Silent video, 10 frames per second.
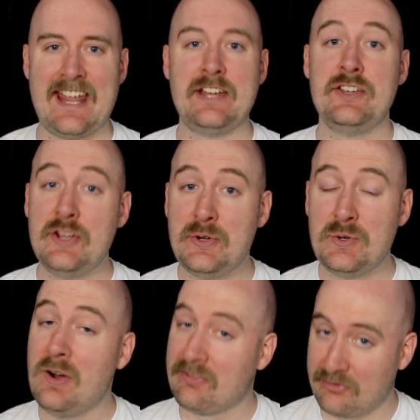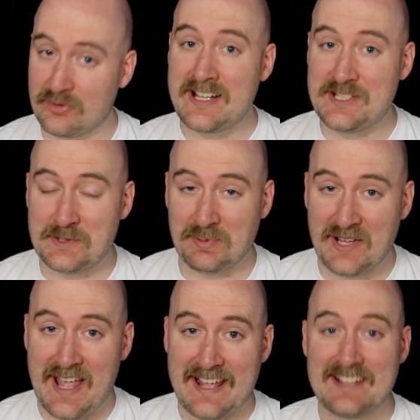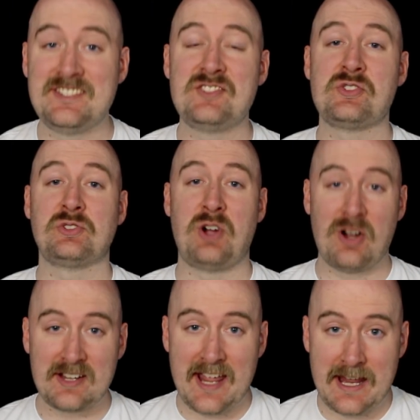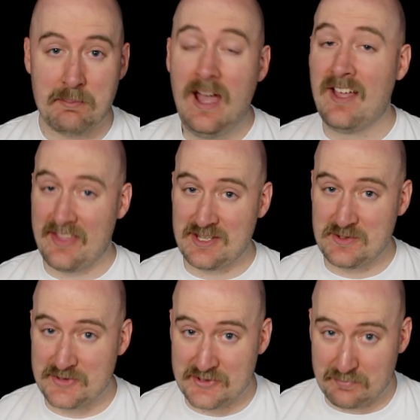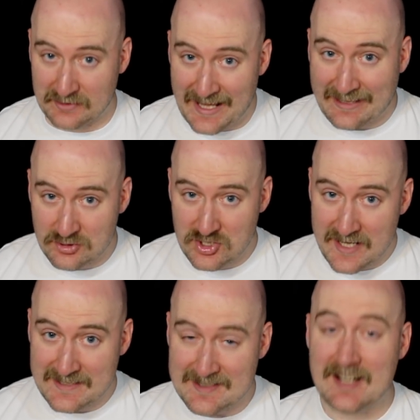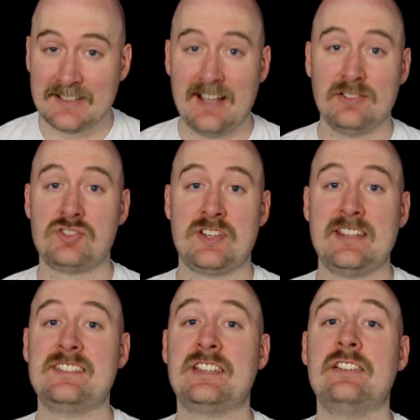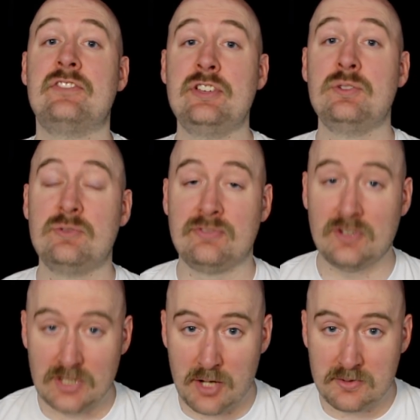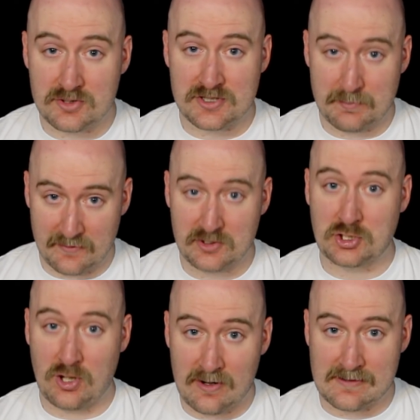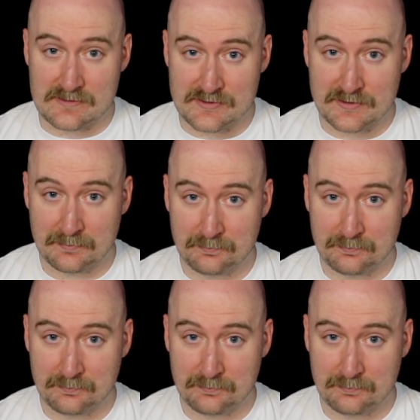a new, free-to-play digital card game that uses blockchain technology to give you full ownership of your cards.